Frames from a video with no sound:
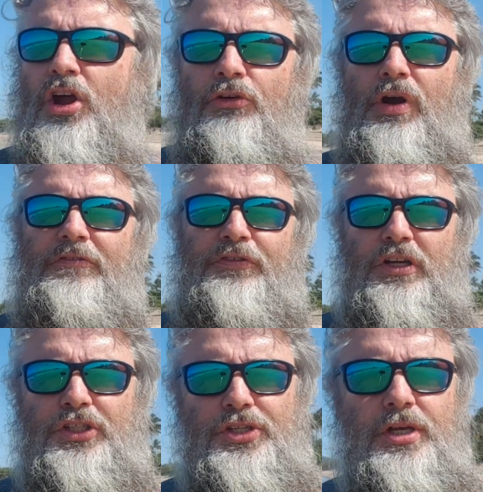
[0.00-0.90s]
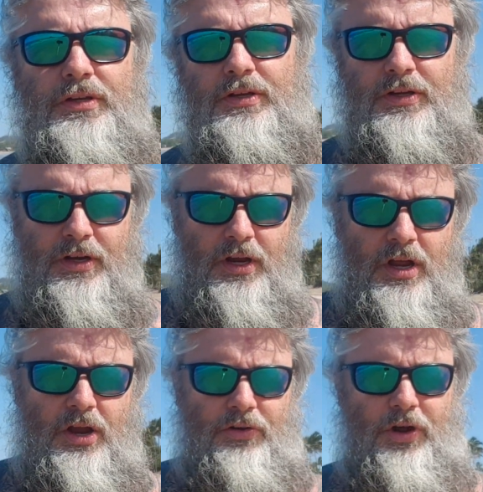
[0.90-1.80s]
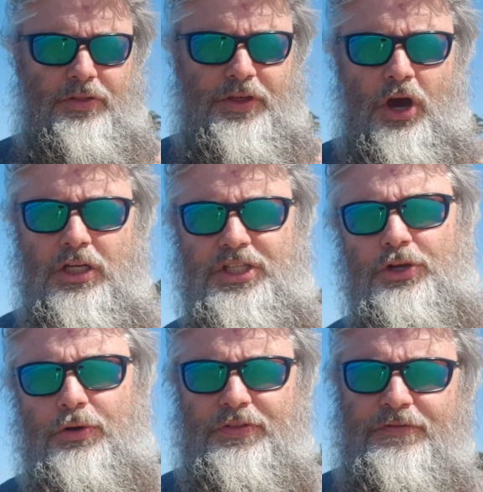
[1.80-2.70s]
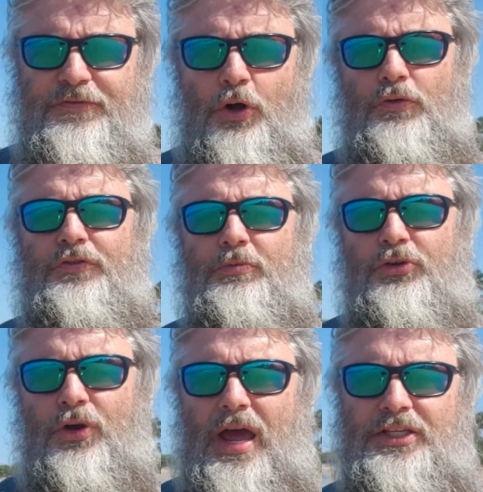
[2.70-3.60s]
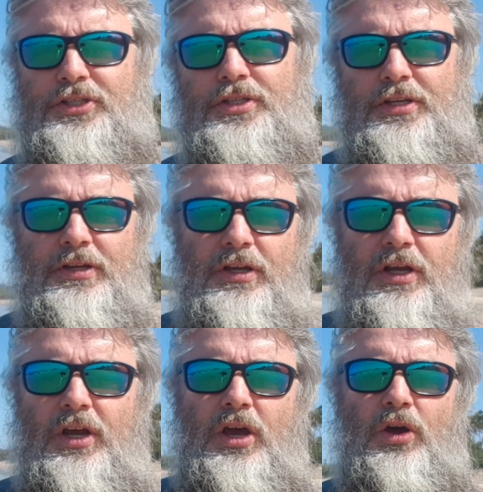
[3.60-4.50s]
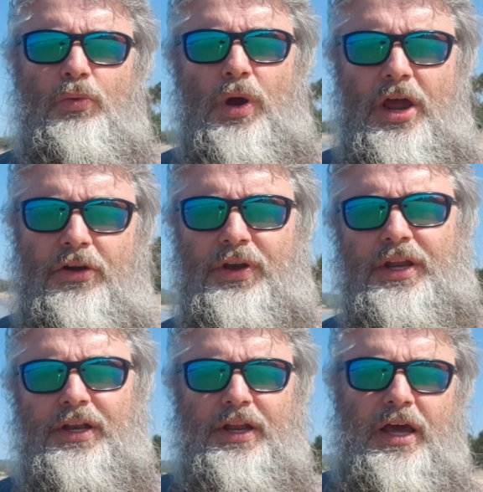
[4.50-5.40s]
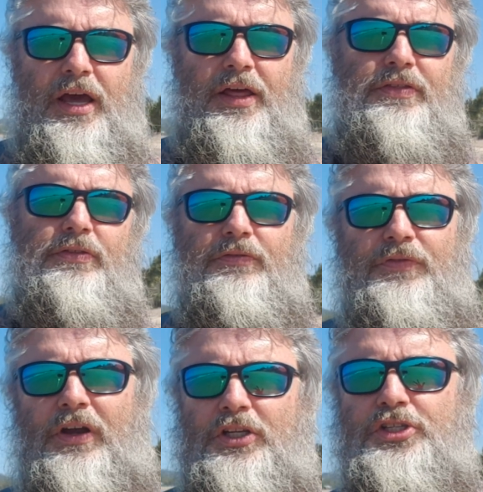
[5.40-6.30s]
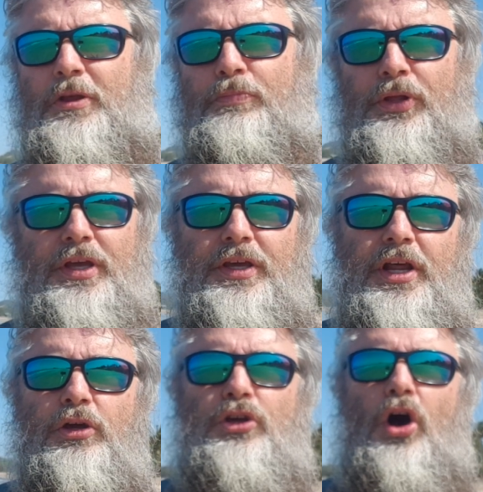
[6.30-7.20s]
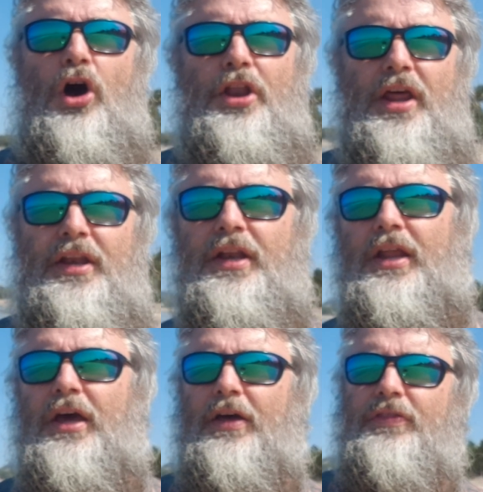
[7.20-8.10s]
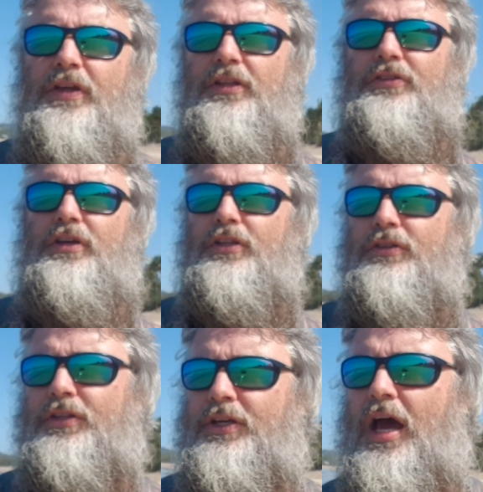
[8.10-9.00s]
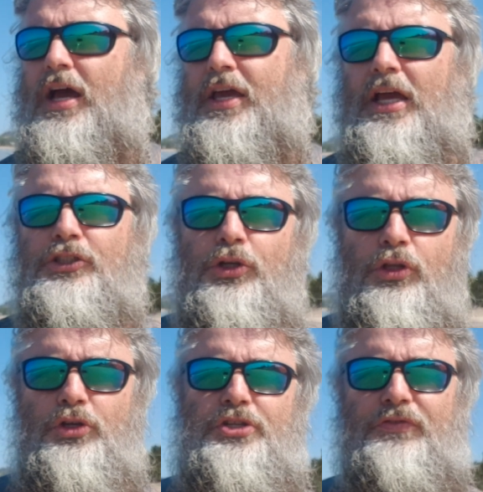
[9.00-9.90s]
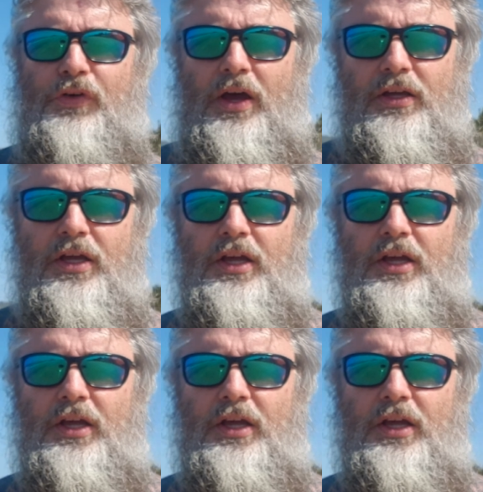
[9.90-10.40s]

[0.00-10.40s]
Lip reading: reference, right, the idea of the fall from grace, wherein very simply, you know, God and the archangel Lucifer